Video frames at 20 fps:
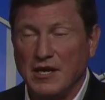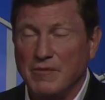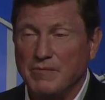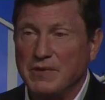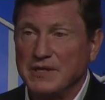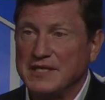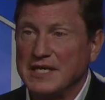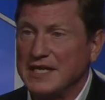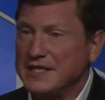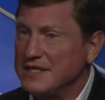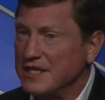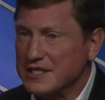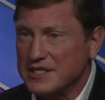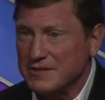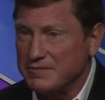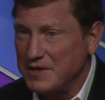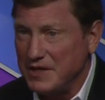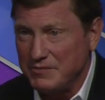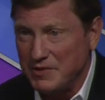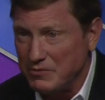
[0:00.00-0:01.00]
But that
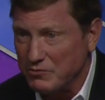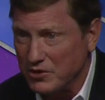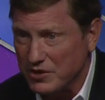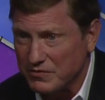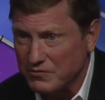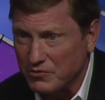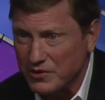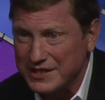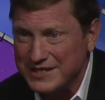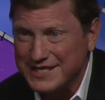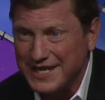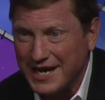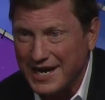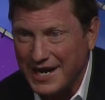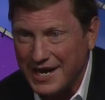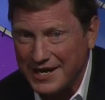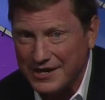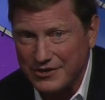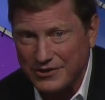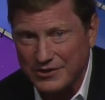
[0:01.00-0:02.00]
doesn't mean we would have
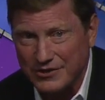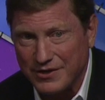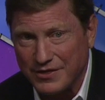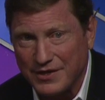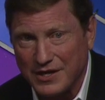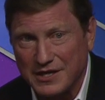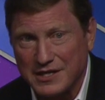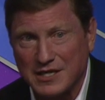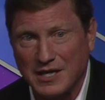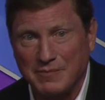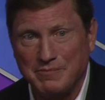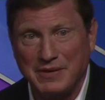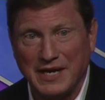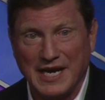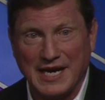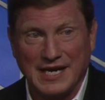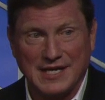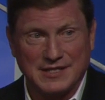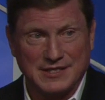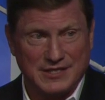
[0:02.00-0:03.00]
retired the
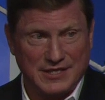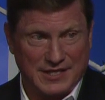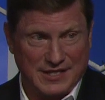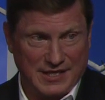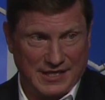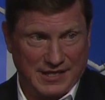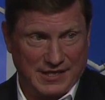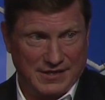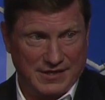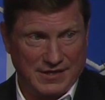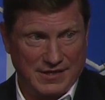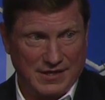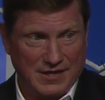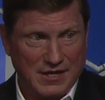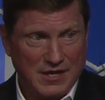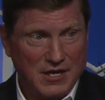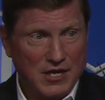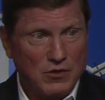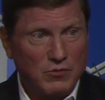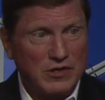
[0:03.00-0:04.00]
capacity.
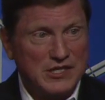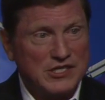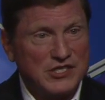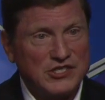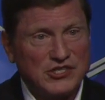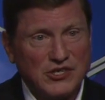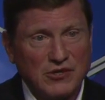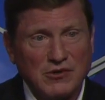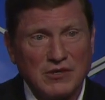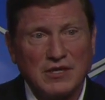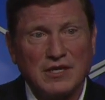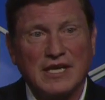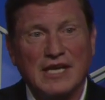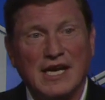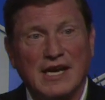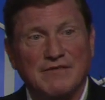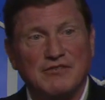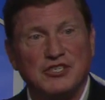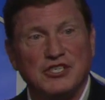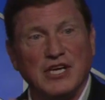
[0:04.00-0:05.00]
Mm-hmm. We certainly
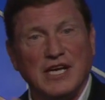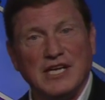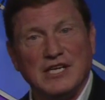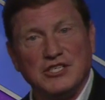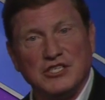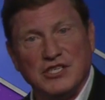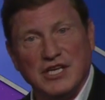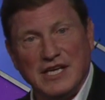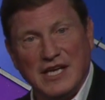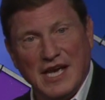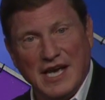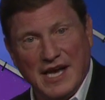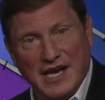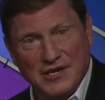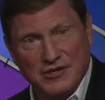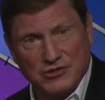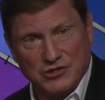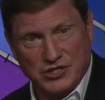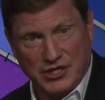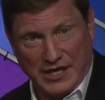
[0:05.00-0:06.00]
have changed the
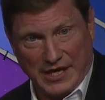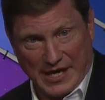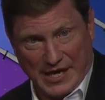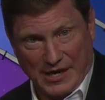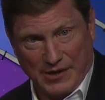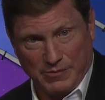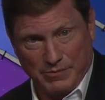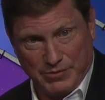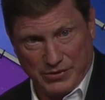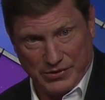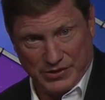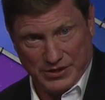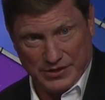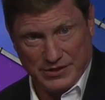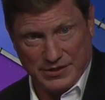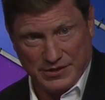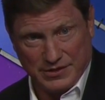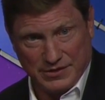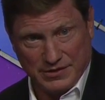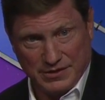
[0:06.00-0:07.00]
energy
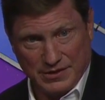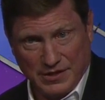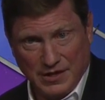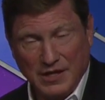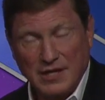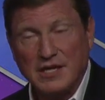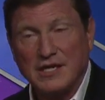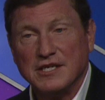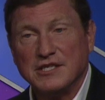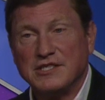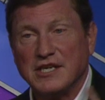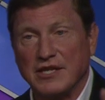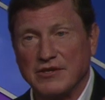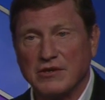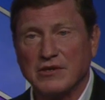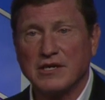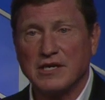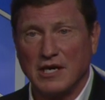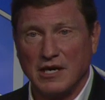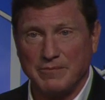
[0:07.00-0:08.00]
output.
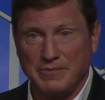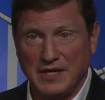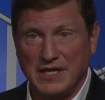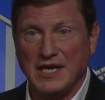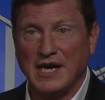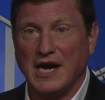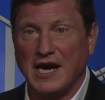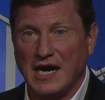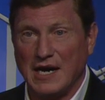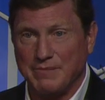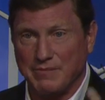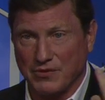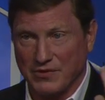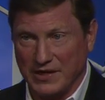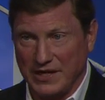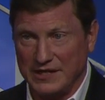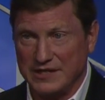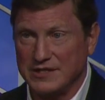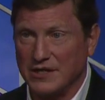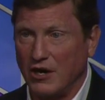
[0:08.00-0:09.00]
Southern Company
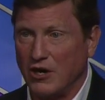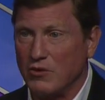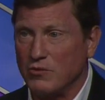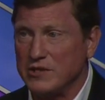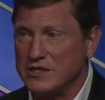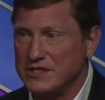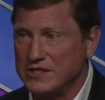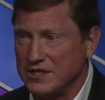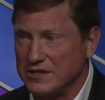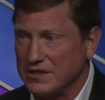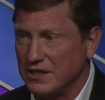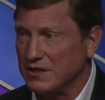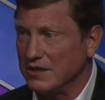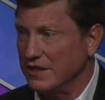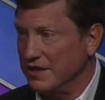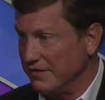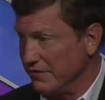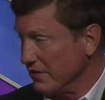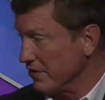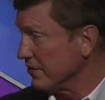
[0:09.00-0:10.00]
operates always to
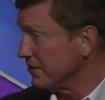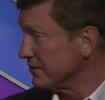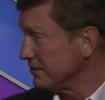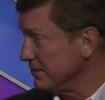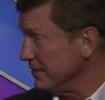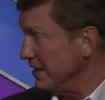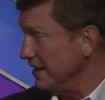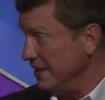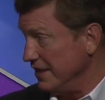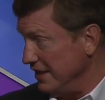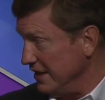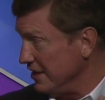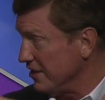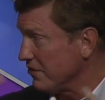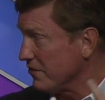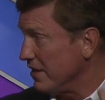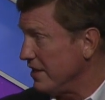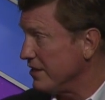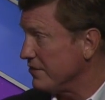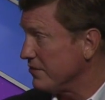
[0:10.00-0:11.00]
deliver in an
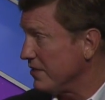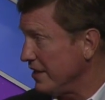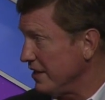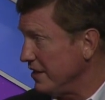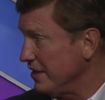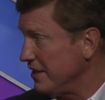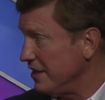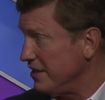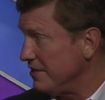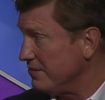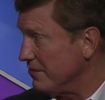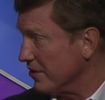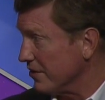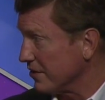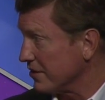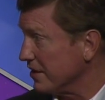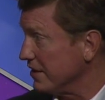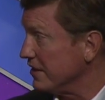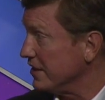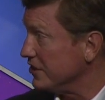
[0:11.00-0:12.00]
integrated regulated
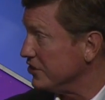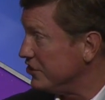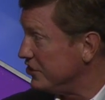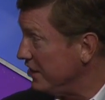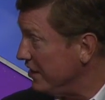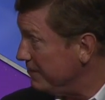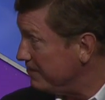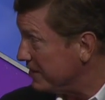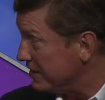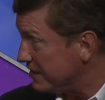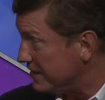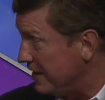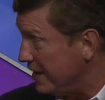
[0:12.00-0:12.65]
market the cheapest